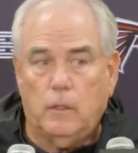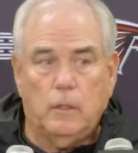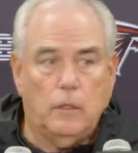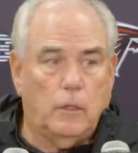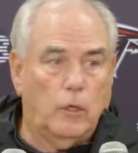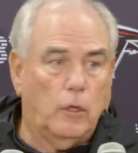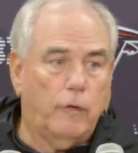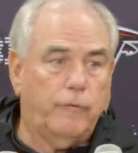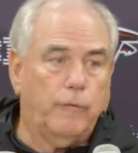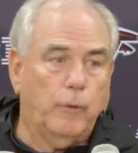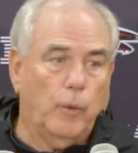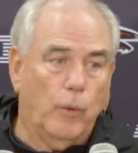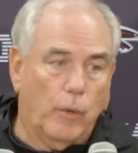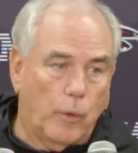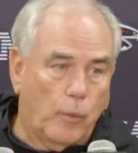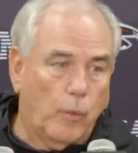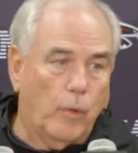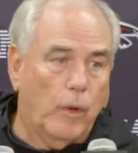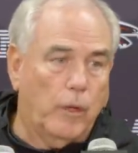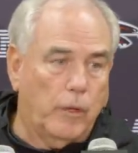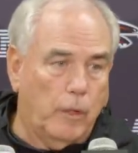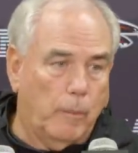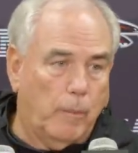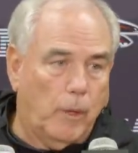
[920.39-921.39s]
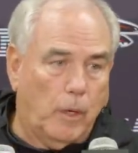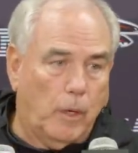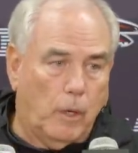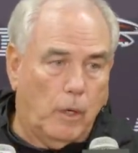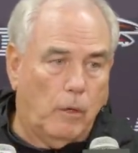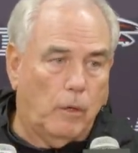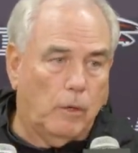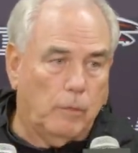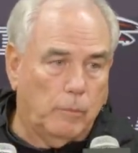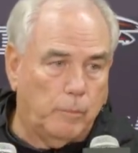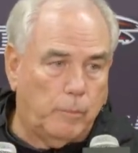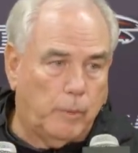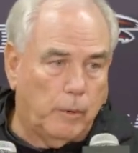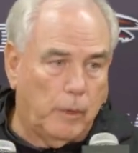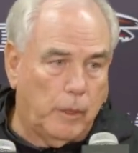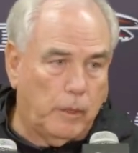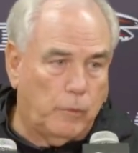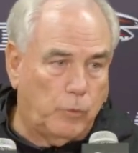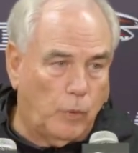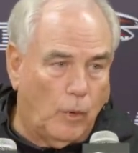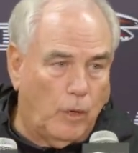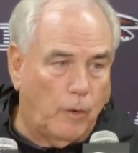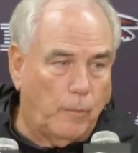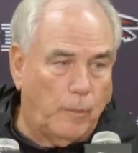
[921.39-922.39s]
You know, if you want to run the ball and play
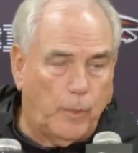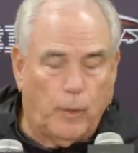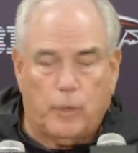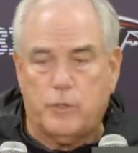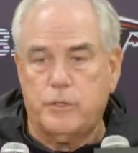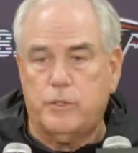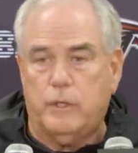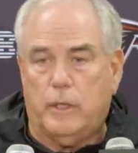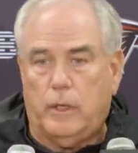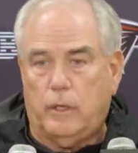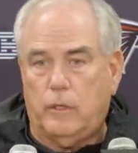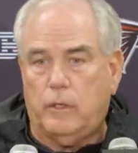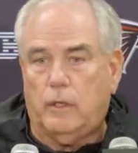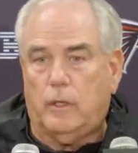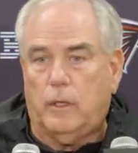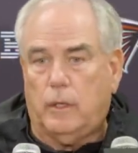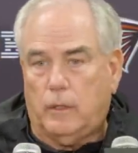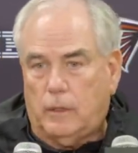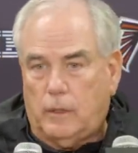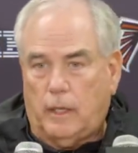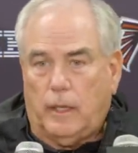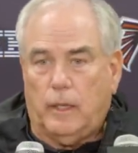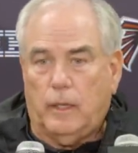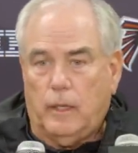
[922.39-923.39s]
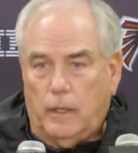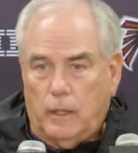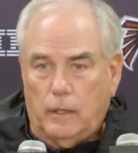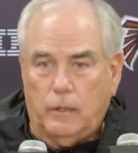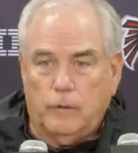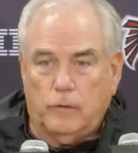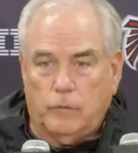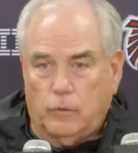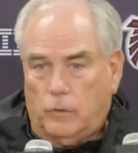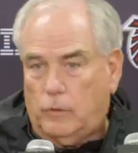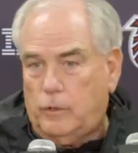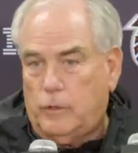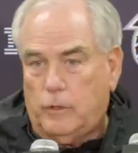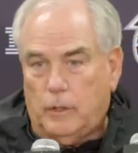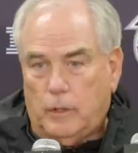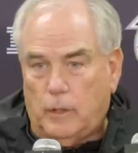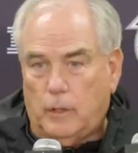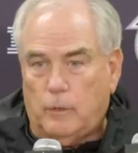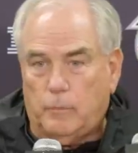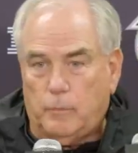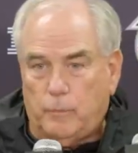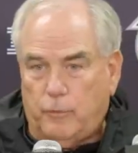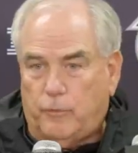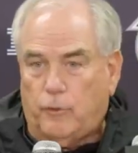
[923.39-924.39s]
12 personnel, you get tight ends or you
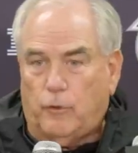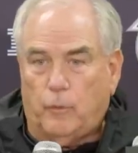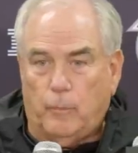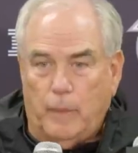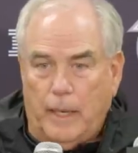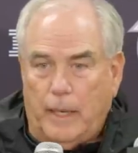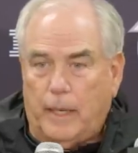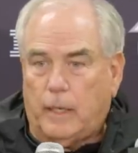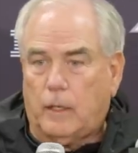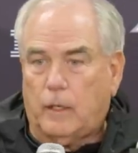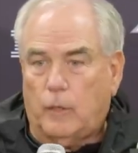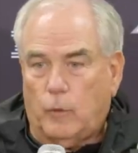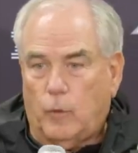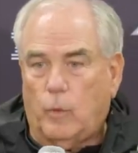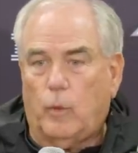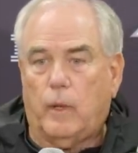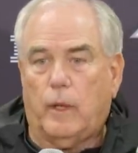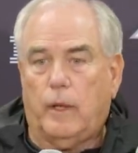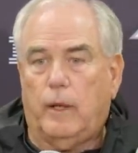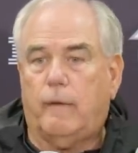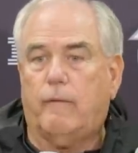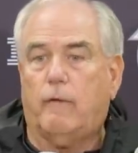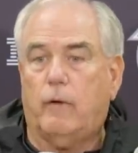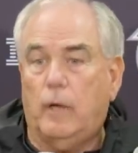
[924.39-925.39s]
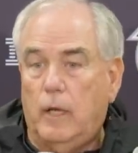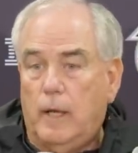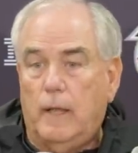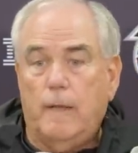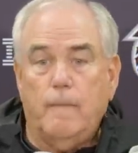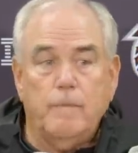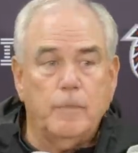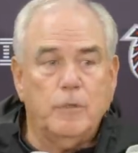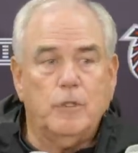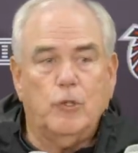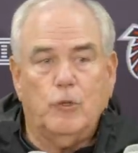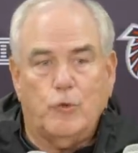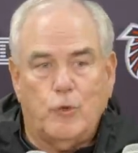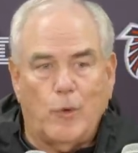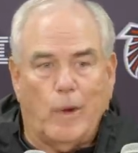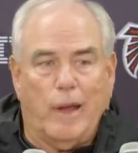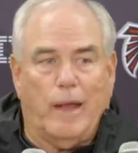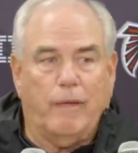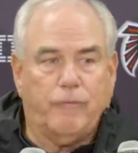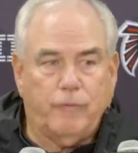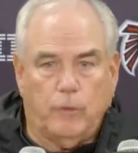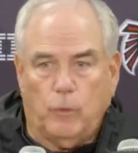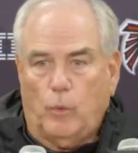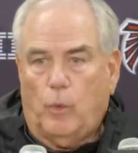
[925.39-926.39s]
get fullback or whatever. You
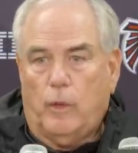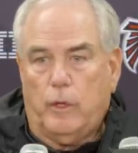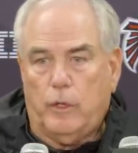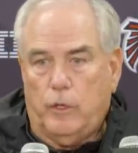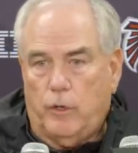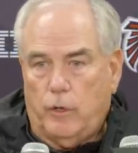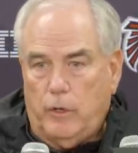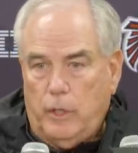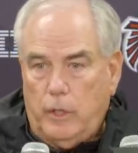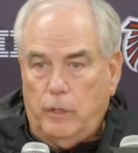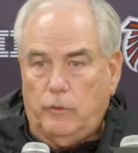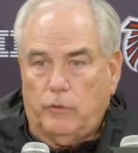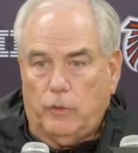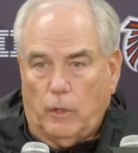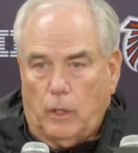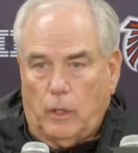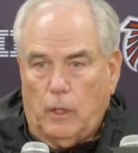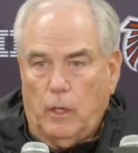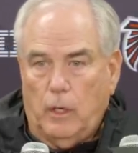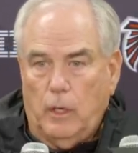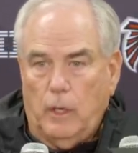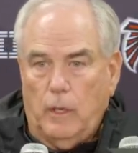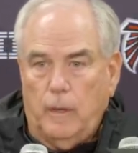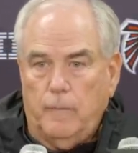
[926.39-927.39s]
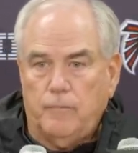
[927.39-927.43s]
draft to what your needs are.